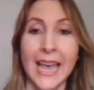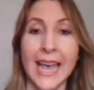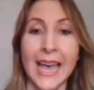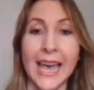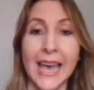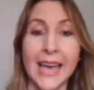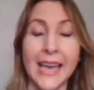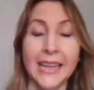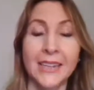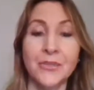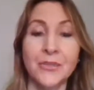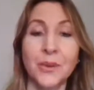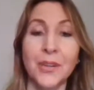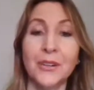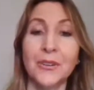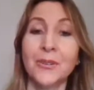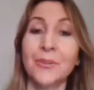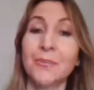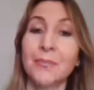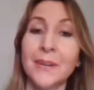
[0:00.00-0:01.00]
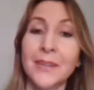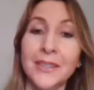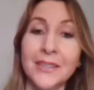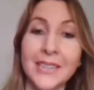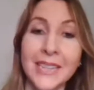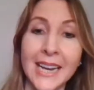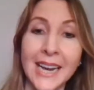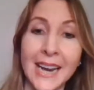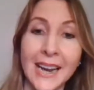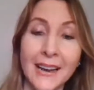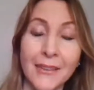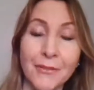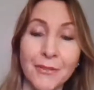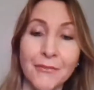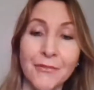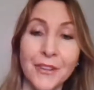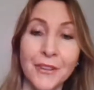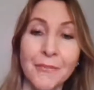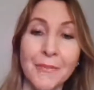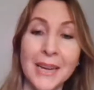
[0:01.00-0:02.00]
and we are thrilled to have the
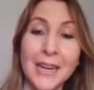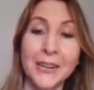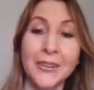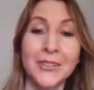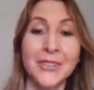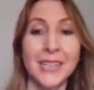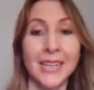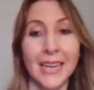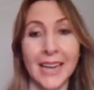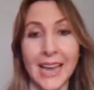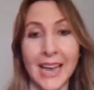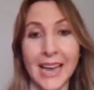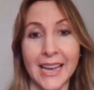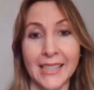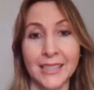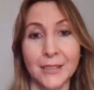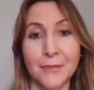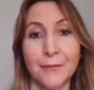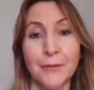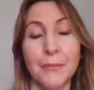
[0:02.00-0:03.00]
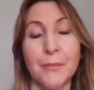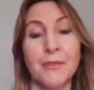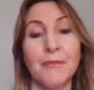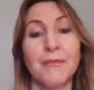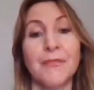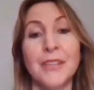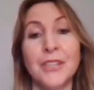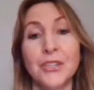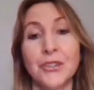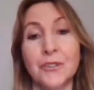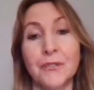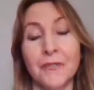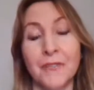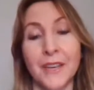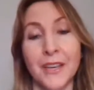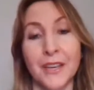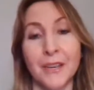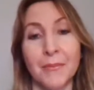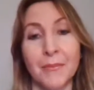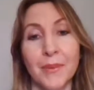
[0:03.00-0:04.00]
filmmakers and cast from the feature
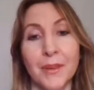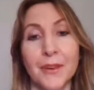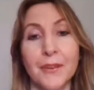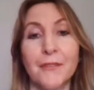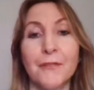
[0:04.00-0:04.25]
film